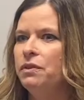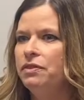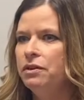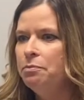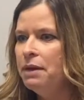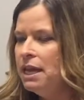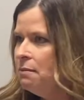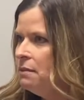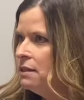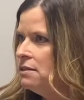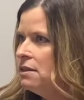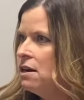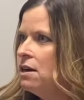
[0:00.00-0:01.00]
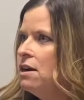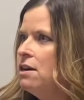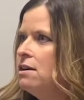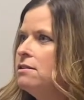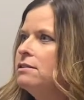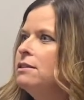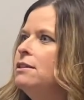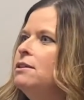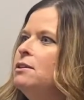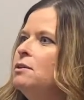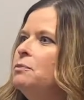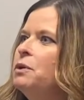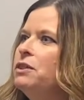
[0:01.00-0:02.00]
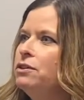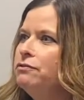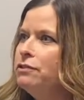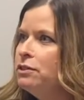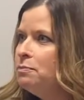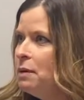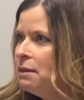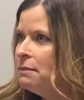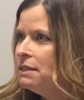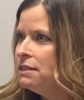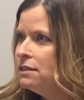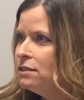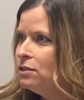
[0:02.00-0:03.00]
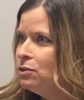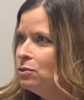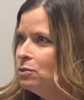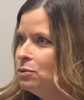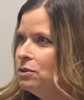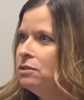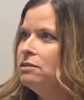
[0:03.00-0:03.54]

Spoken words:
their payments are, when their first payment is due,